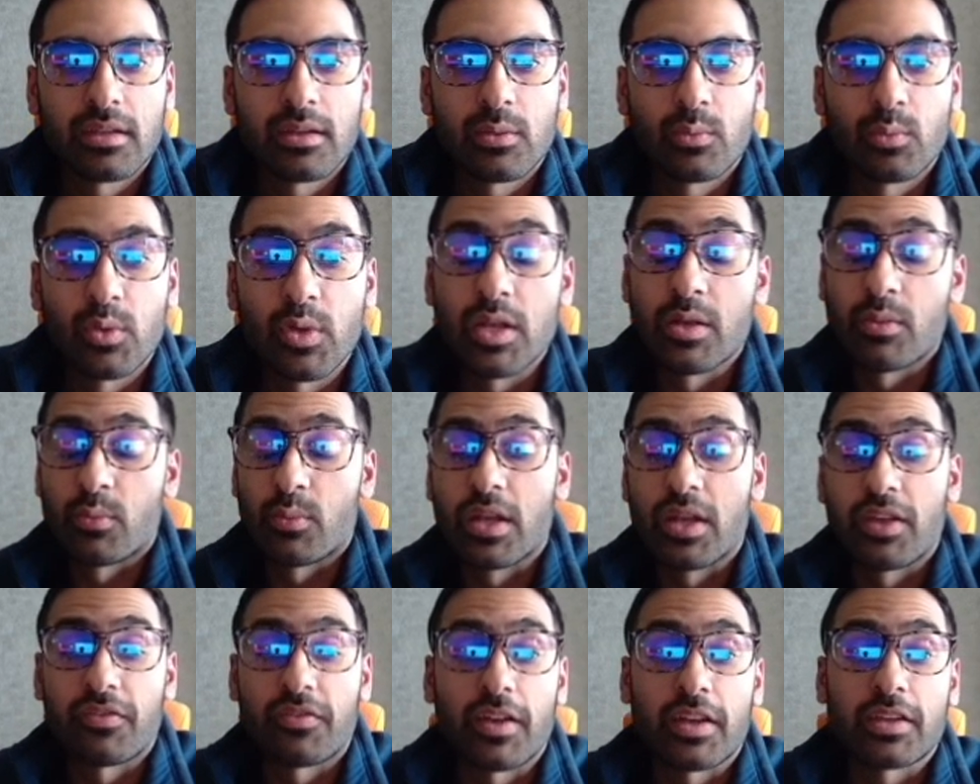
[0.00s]

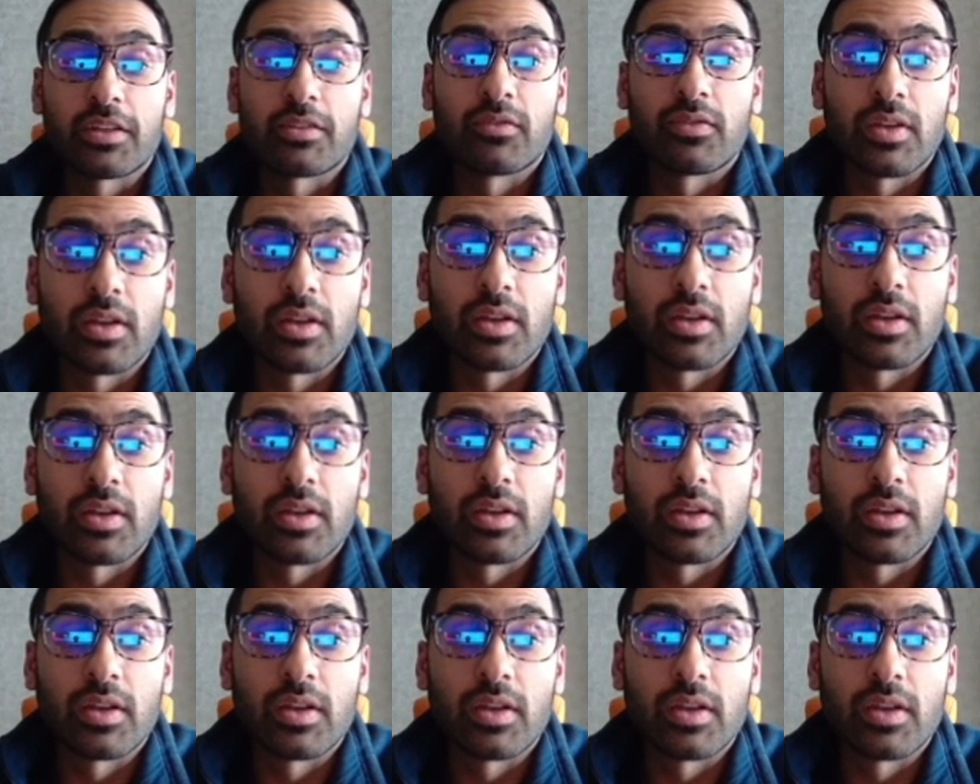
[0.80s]
we effectively
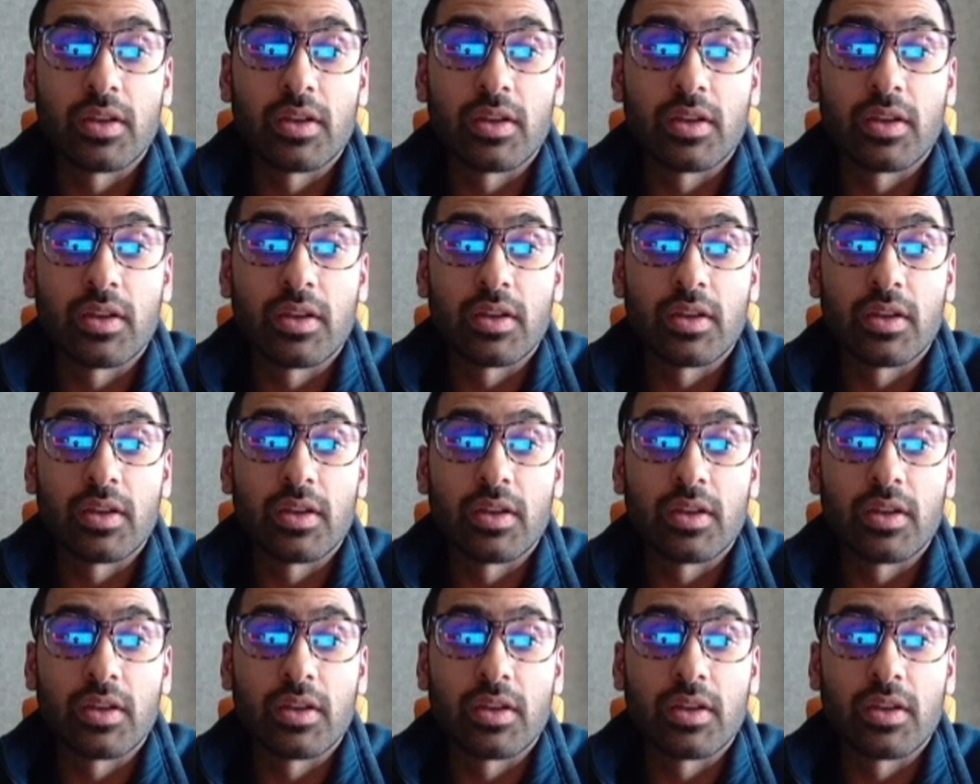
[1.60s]

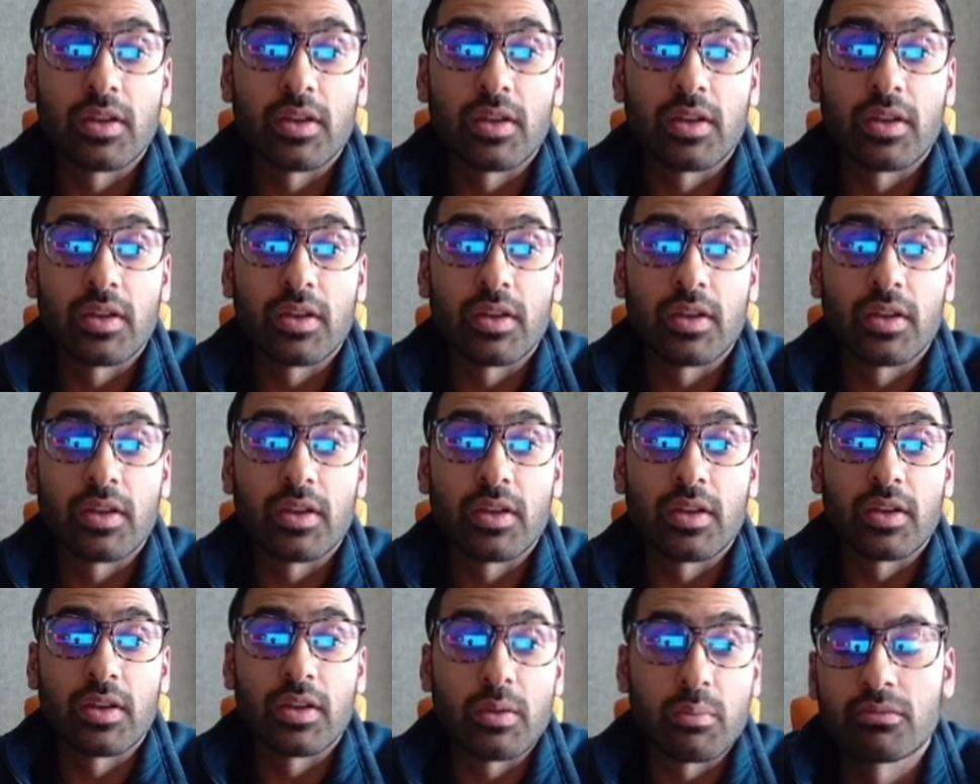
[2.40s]
provide a tool
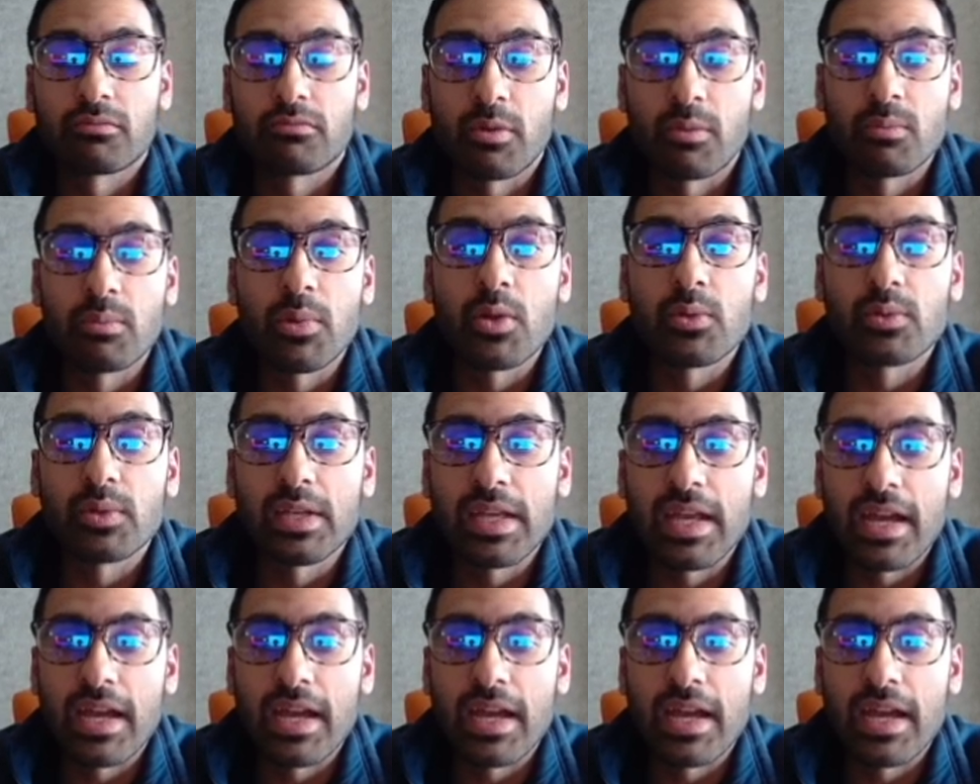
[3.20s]
to remotely